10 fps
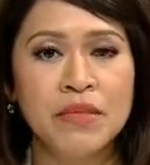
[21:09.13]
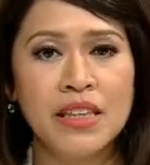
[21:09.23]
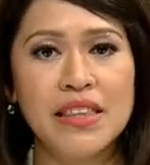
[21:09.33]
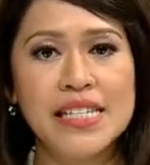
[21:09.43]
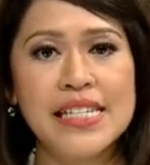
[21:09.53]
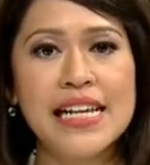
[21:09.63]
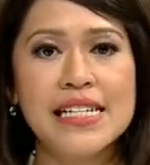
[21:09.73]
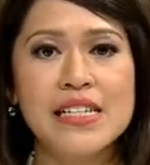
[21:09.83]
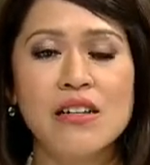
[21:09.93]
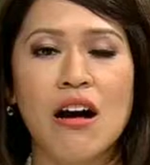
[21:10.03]
Now, the
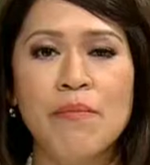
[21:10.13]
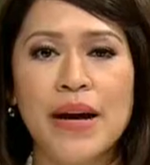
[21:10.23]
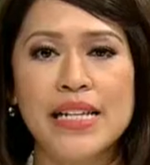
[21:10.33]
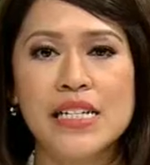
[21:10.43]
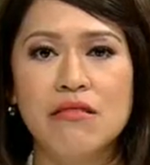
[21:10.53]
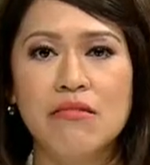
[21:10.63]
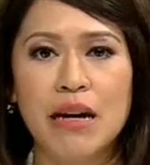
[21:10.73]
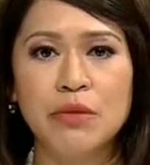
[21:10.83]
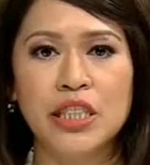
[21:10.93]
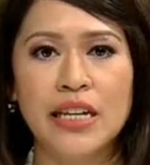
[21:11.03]
Centre to Combat
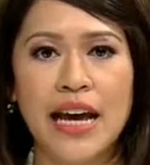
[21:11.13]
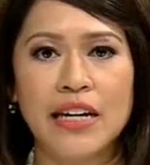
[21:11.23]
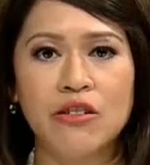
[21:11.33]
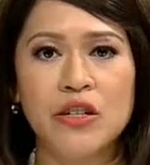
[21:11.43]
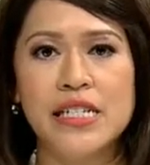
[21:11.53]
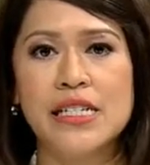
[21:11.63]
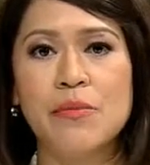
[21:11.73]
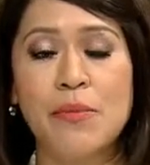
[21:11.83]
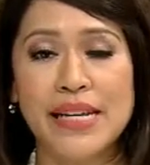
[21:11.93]
Corruption and Cronyism,